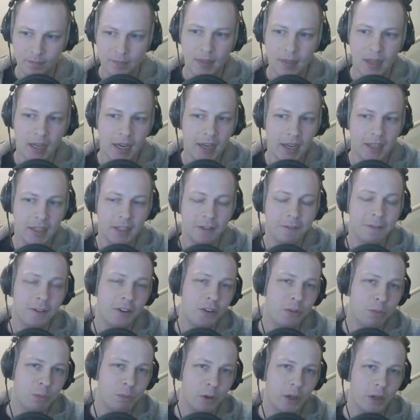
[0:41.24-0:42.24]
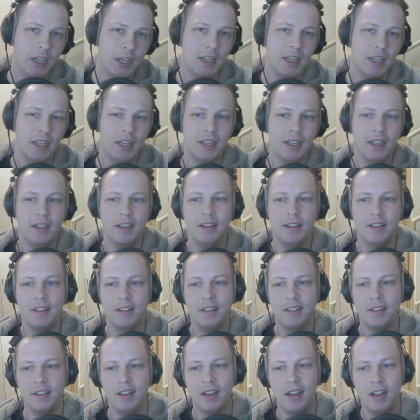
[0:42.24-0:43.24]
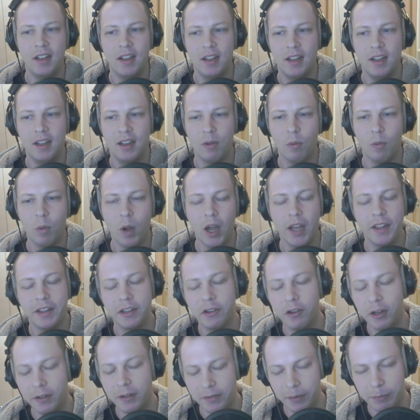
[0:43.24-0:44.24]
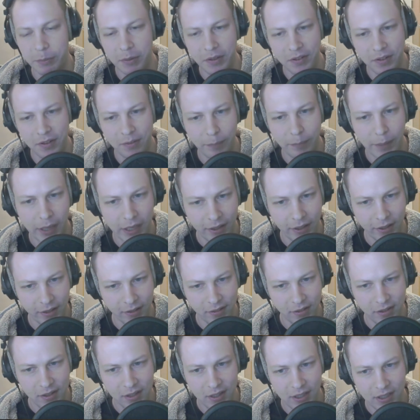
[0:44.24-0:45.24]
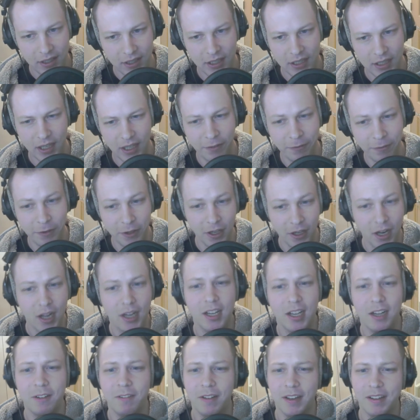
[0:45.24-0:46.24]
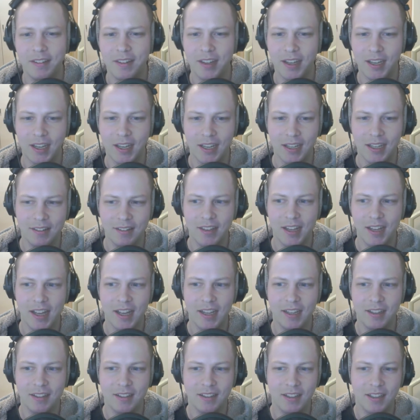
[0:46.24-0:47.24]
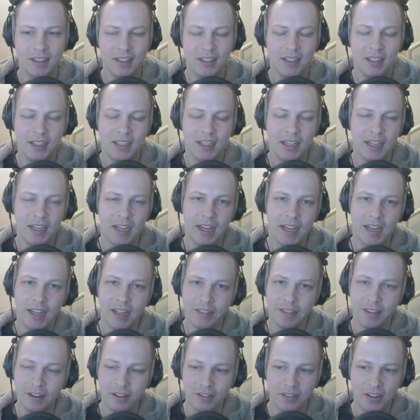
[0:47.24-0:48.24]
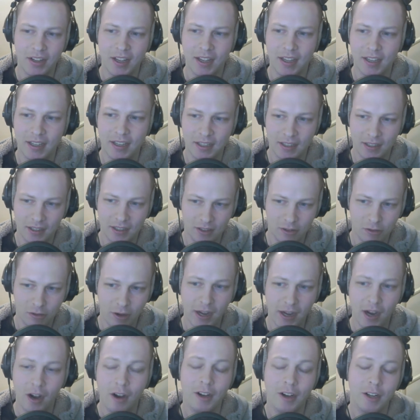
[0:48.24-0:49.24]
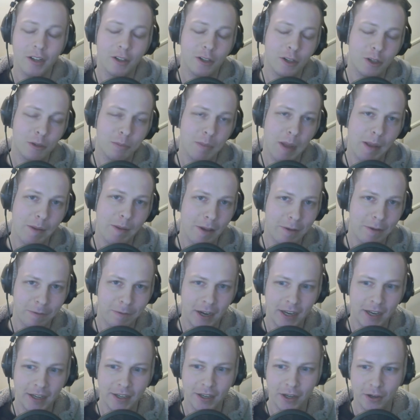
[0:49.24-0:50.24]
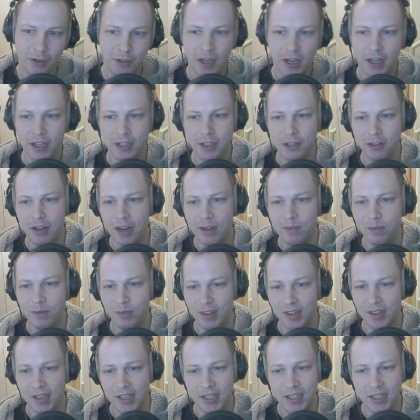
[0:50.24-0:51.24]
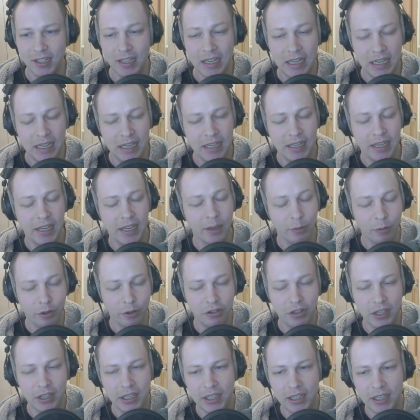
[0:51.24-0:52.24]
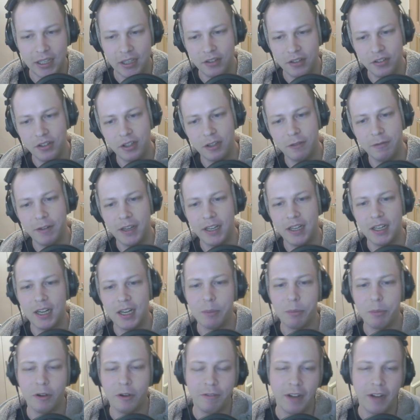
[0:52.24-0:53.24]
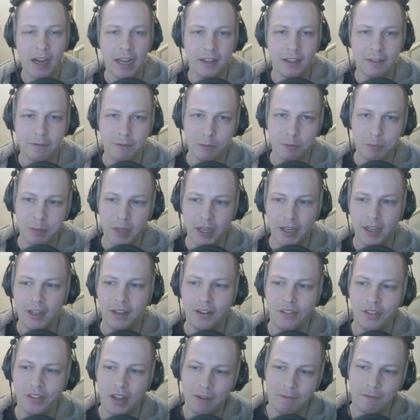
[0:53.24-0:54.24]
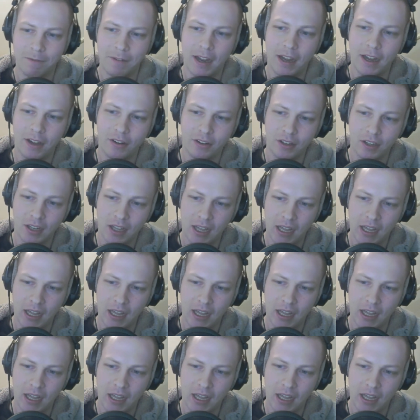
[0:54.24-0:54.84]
And the first point is why the coin flip is imbalanced. If you're not convinced that it is yet, there's a great article by my friend Otaku MZ in which he surveyed a number of high-level players and found